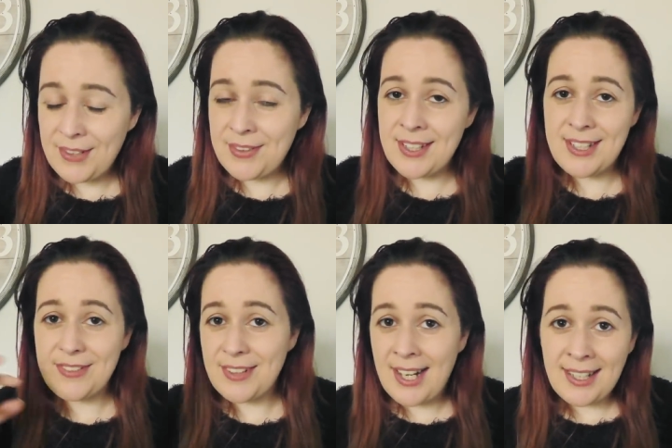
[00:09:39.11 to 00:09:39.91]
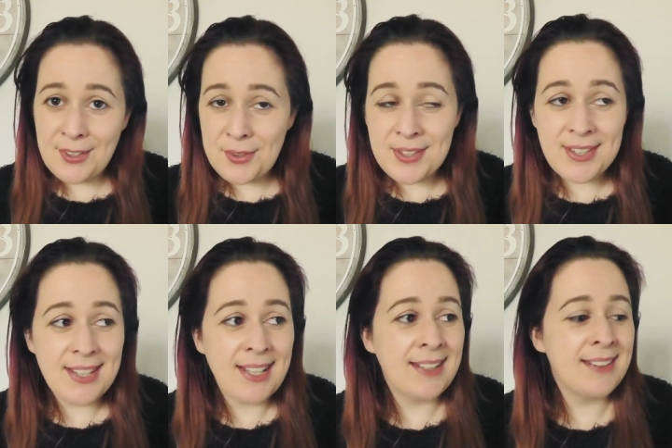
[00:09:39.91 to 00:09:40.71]
for the different angles and
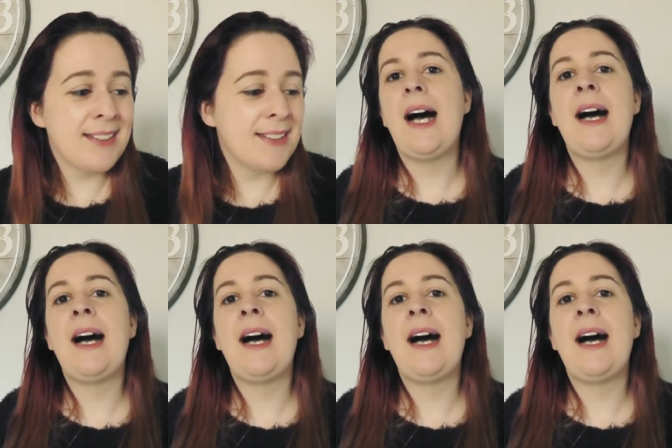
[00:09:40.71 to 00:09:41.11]
things.